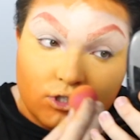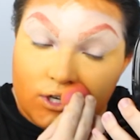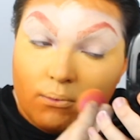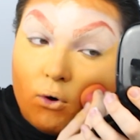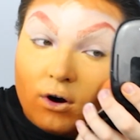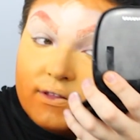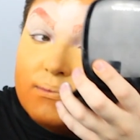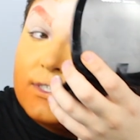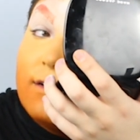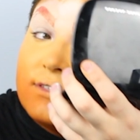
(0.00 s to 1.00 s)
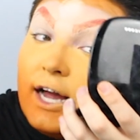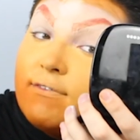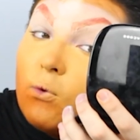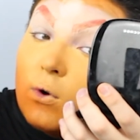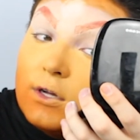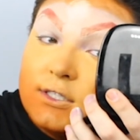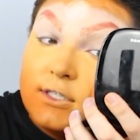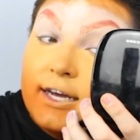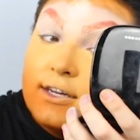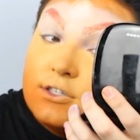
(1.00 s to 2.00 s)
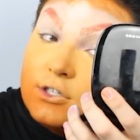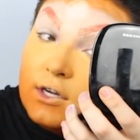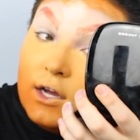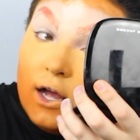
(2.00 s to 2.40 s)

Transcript: show more of themselves and have a world stage,